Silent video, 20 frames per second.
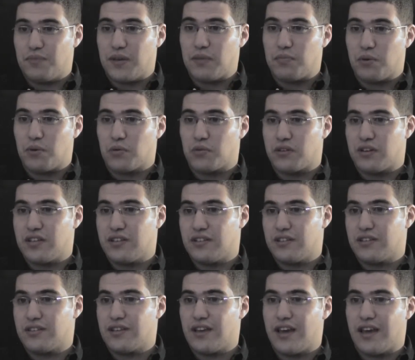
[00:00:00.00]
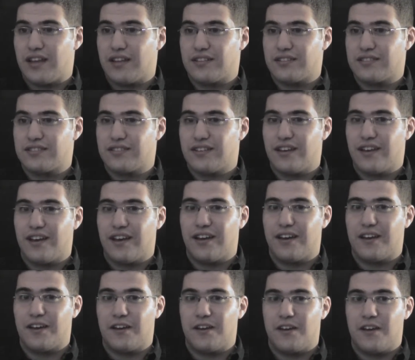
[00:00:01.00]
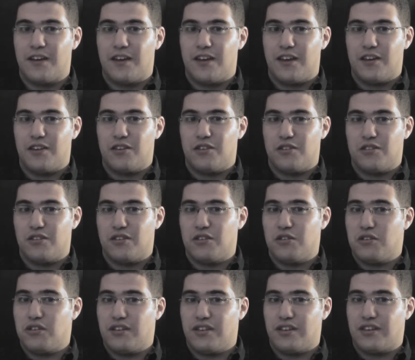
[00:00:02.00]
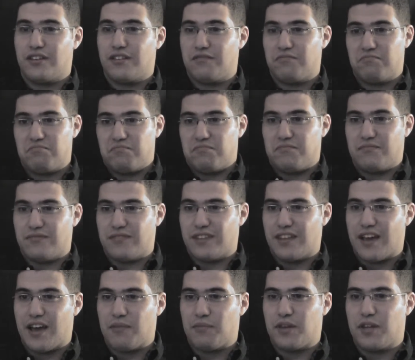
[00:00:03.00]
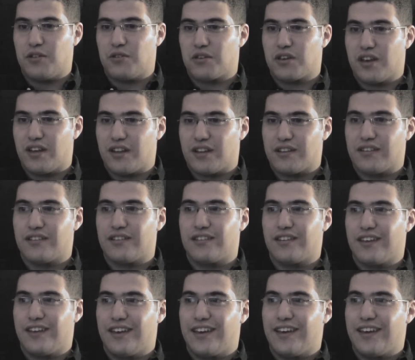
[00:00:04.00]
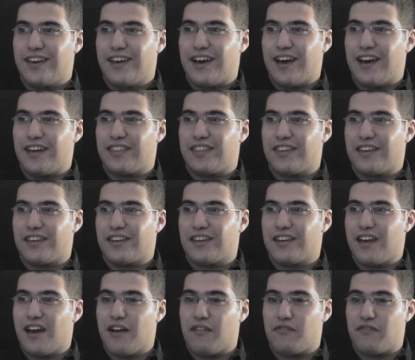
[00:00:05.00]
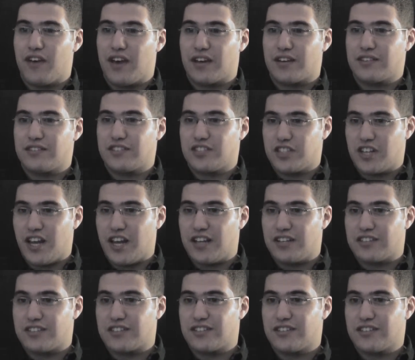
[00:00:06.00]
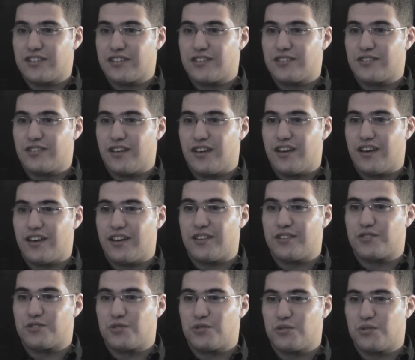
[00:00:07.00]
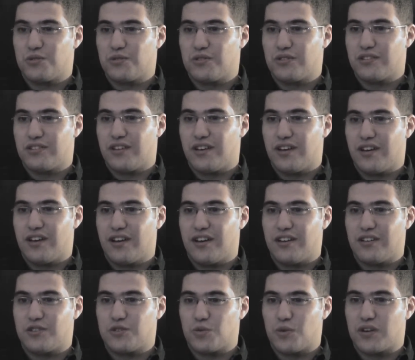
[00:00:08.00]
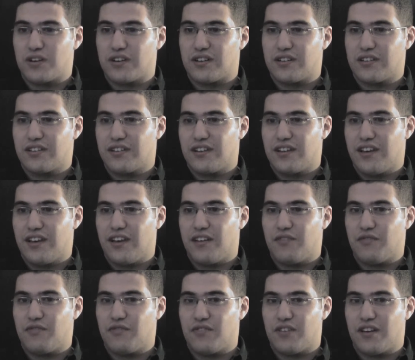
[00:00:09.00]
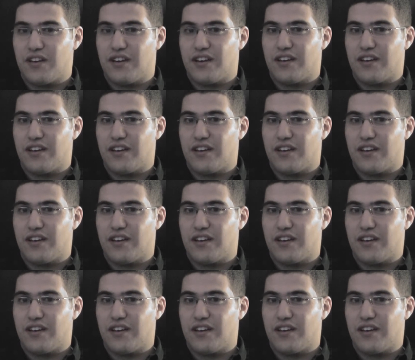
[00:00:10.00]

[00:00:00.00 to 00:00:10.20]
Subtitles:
people will read it, and you can, I think, affect change through Twitter. If,